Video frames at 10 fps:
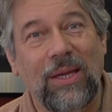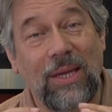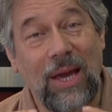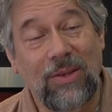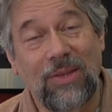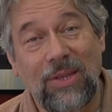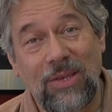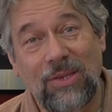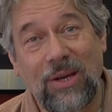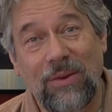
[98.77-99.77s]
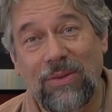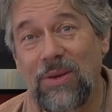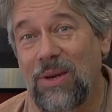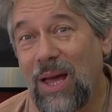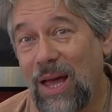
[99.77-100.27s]
yes, this stuff's
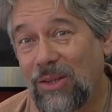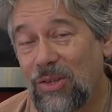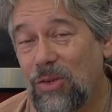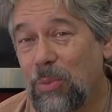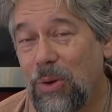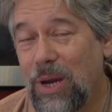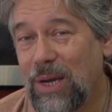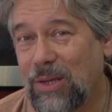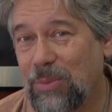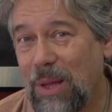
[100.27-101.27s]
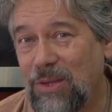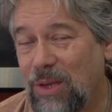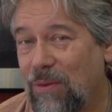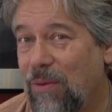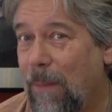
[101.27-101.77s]
not super
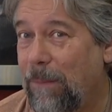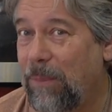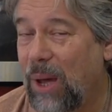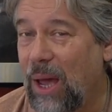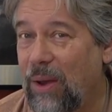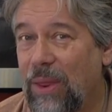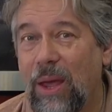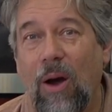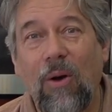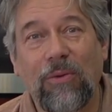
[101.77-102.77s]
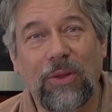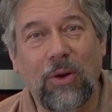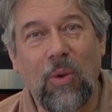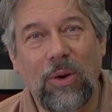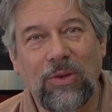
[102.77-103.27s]
inexpensive, but over the
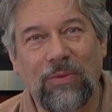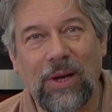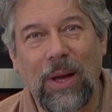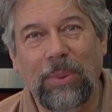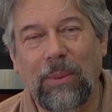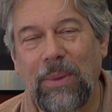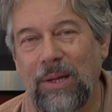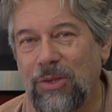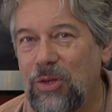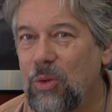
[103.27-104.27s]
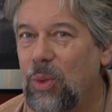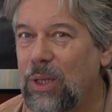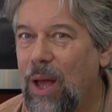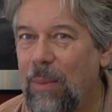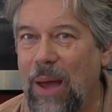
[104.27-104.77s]
course of a couple of months, you will
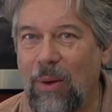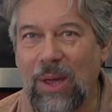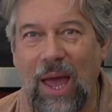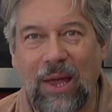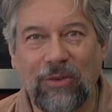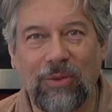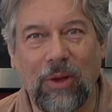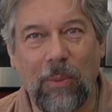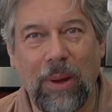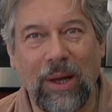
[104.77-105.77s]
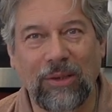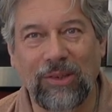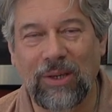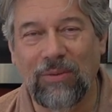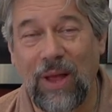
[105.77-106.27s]
come out cash flow
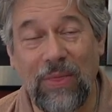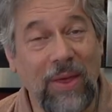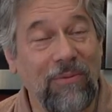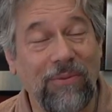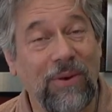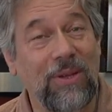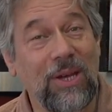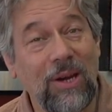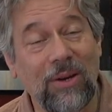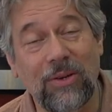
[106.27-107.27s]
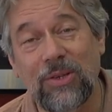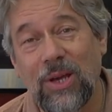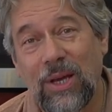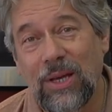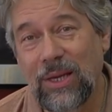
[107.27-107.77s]
positive, and then for years,
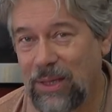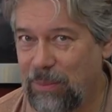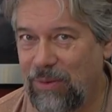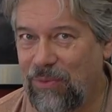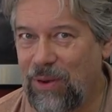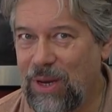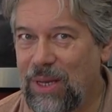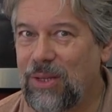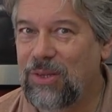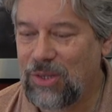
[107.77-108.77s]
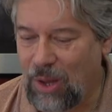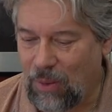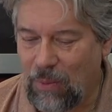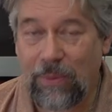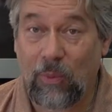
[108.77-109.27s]
it'll be free.
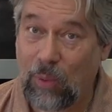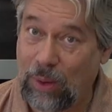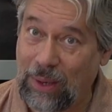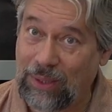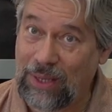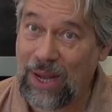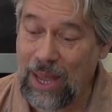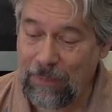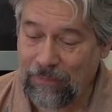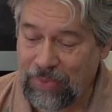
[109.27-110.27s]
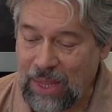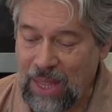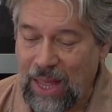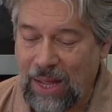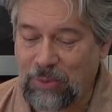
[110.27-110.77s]
So what am I looking at?
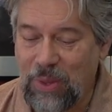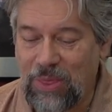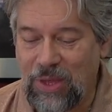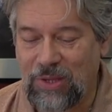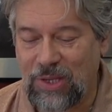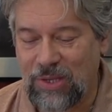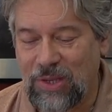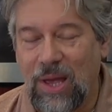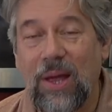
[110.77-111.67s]
That's what this is.